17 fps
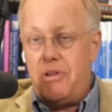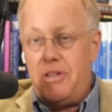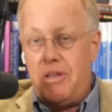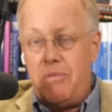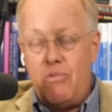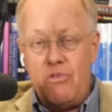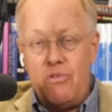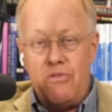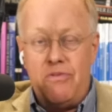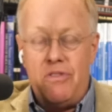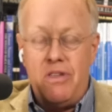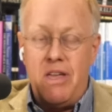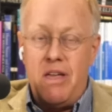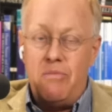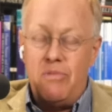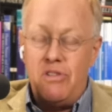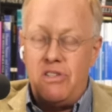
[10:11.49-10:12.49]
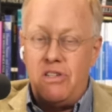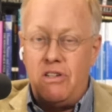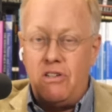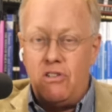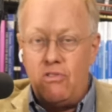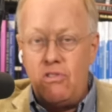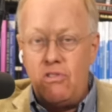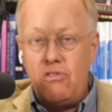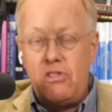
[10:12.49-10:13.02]
He moved the embassy to
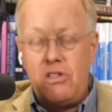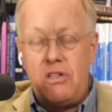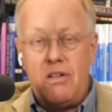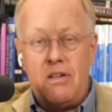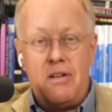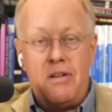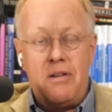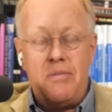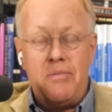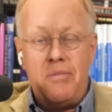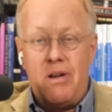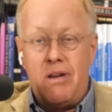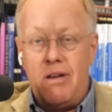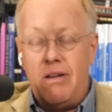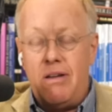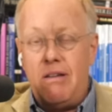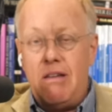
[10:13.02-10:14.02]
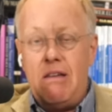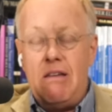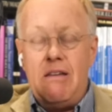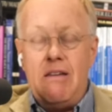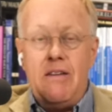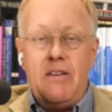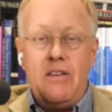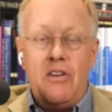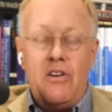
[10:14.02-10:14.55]
Jerusalem,
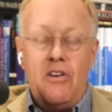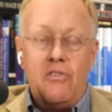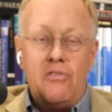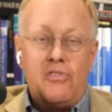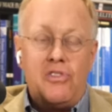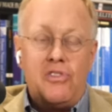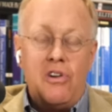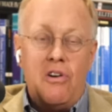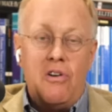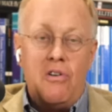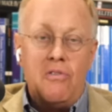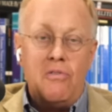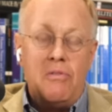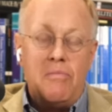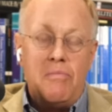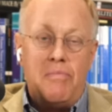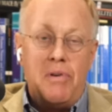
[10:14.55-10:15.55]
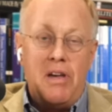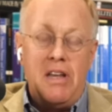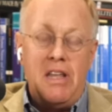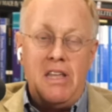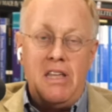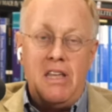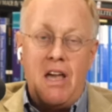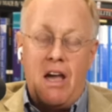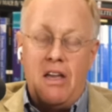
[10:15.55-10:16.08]
you know, so, but
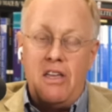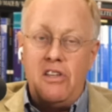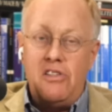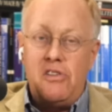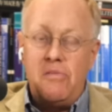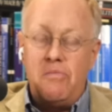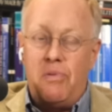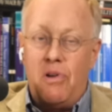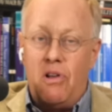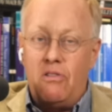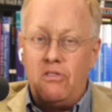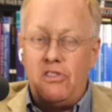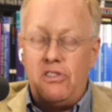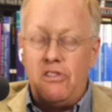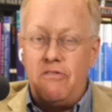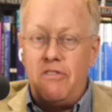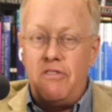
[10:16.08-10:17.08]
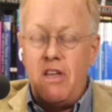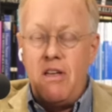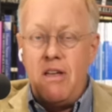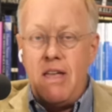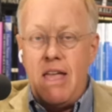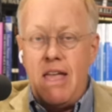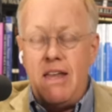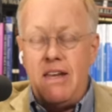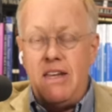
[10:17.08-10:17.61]
yeah, he's impulsive
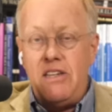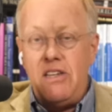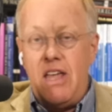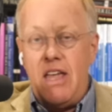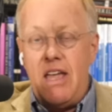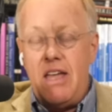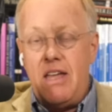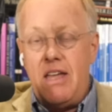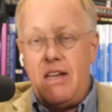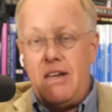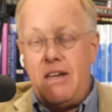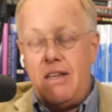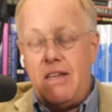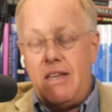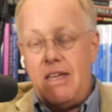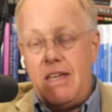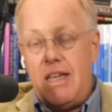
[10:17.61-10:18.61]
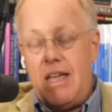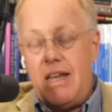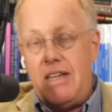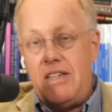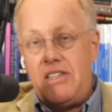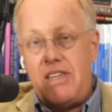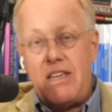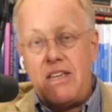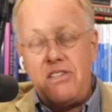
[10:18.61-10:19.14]
and he
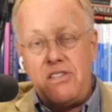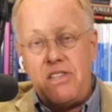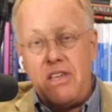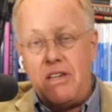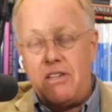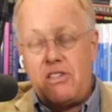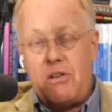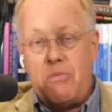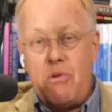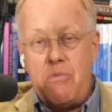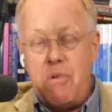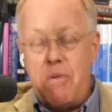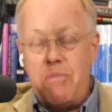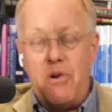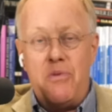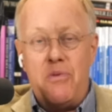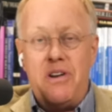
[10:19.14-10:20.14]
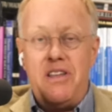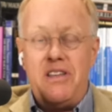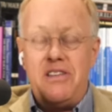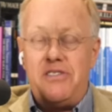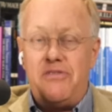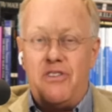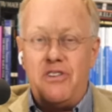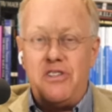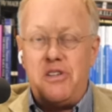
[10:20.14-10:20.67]
says things. I remember when he his
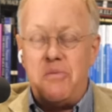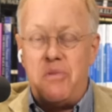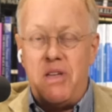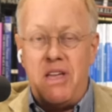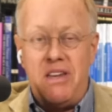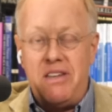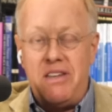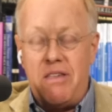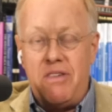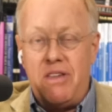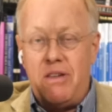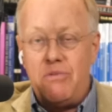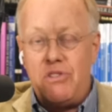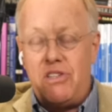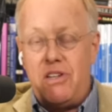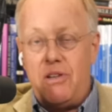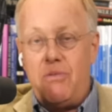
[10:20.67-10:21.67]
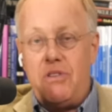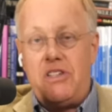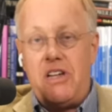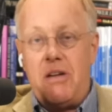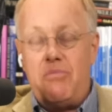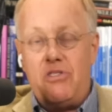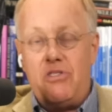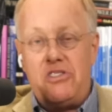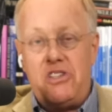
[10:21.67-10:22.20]
first debate, I think he was sitting with Jeb
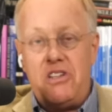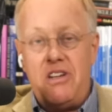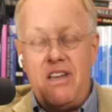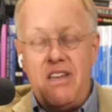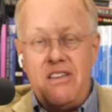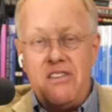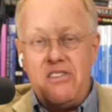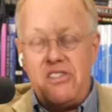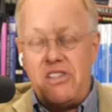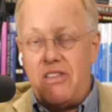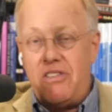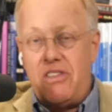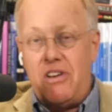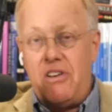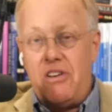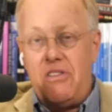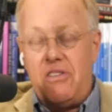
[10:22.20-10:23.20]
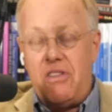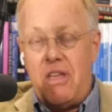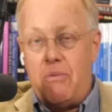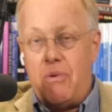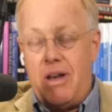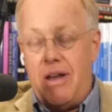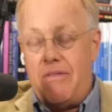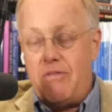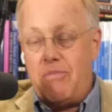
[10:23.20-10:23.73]
Bush, said that what
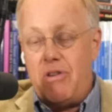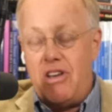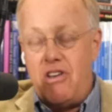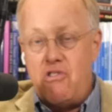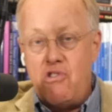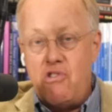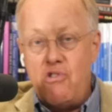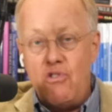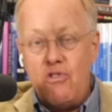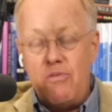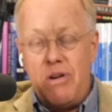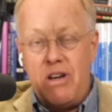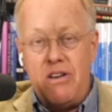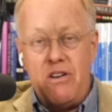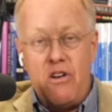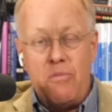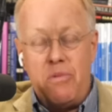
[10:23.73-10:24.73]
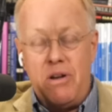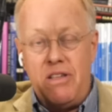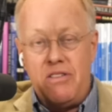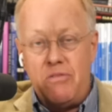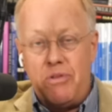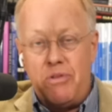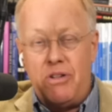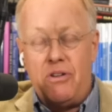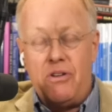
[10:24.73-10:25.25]
everybody knew, but nobody in the
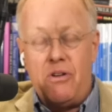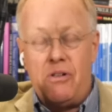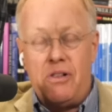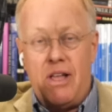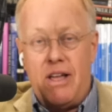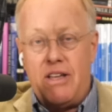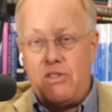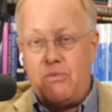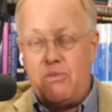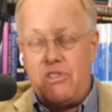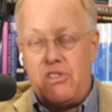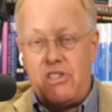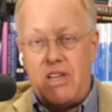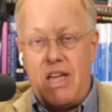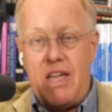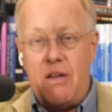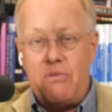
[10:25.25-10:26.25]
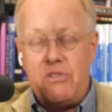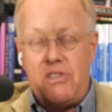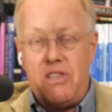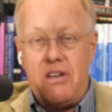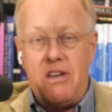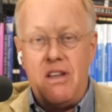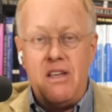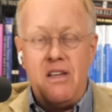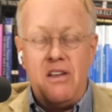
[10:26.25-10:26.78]
political class would say, was that
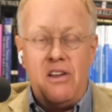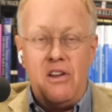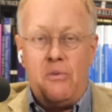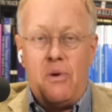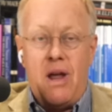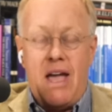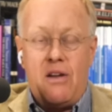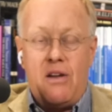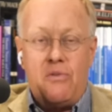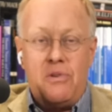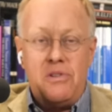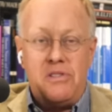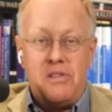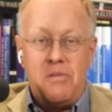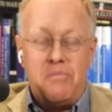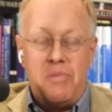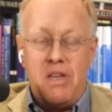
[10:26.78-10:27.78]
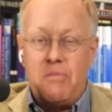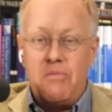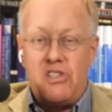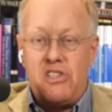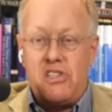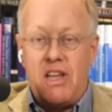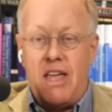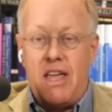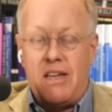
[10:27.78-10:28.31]
Iraq was a big
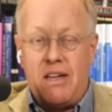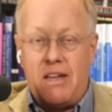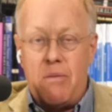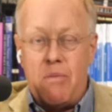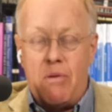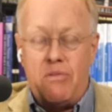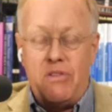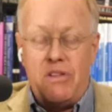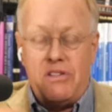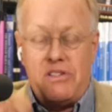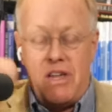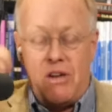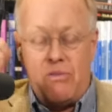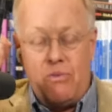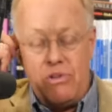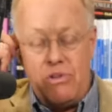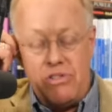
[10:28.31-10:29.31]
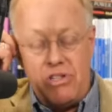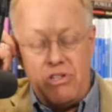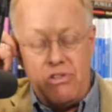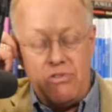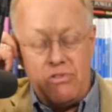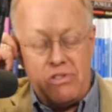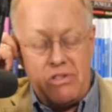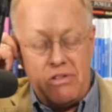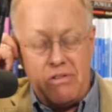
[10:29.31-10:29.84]
mistake. I can't remember the exact words he
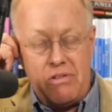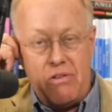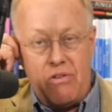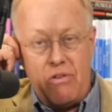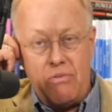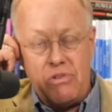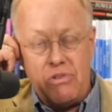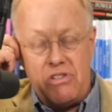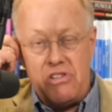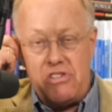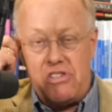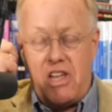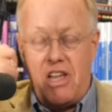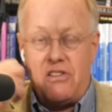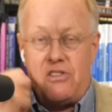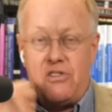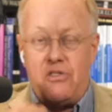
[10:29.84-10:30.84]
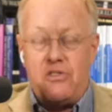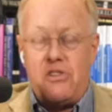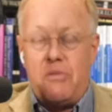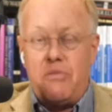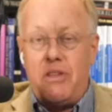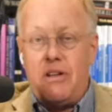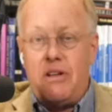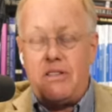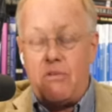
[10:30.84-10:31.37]
used, or it was disaster or something
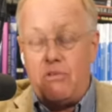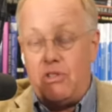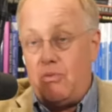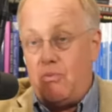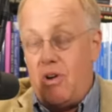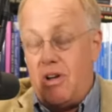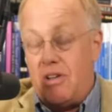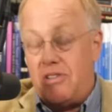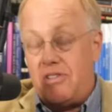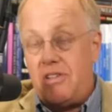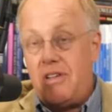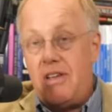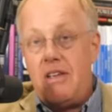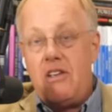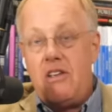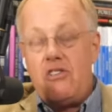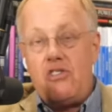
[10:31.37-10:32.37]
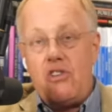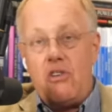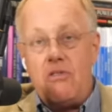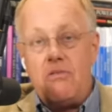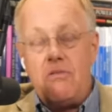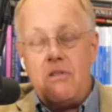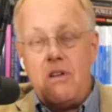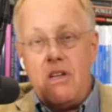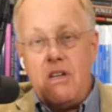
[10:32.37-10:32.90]
like that, which it was. So
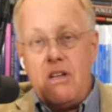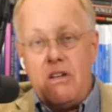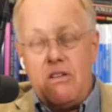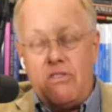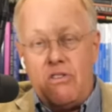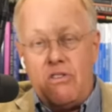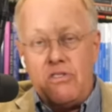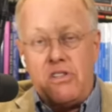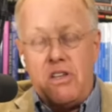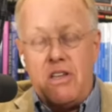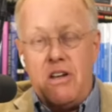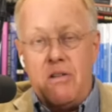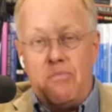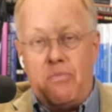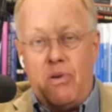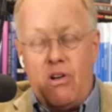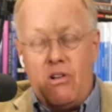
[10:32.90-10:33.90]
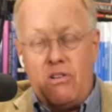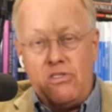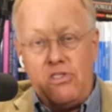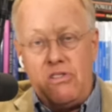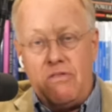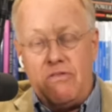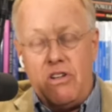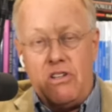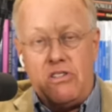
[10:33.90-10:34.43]
there's an
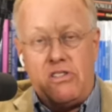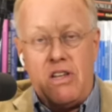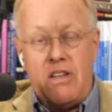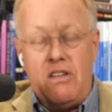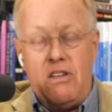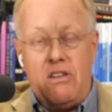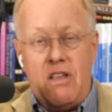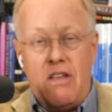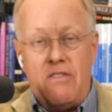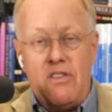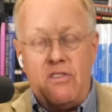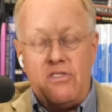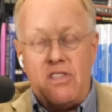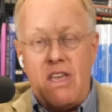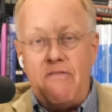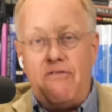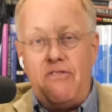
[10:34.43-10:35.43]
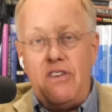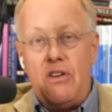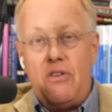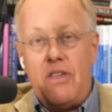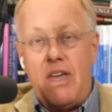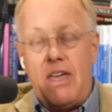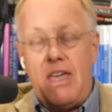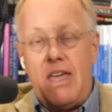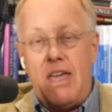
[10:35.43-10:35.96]
impulsiveness, and they feel they
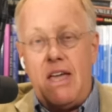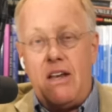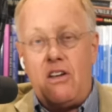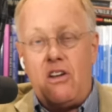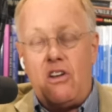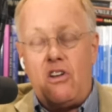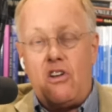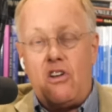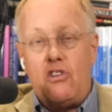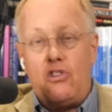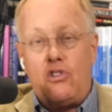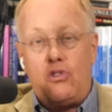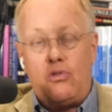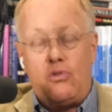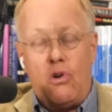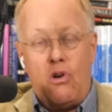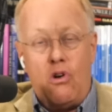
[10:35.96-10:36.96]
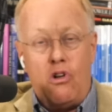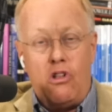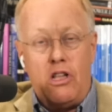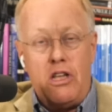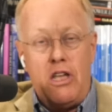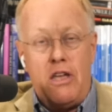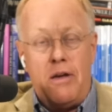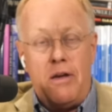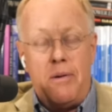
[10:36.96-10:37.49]
can't control
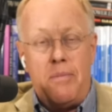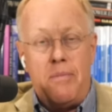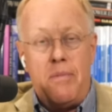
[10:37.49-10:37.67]
him.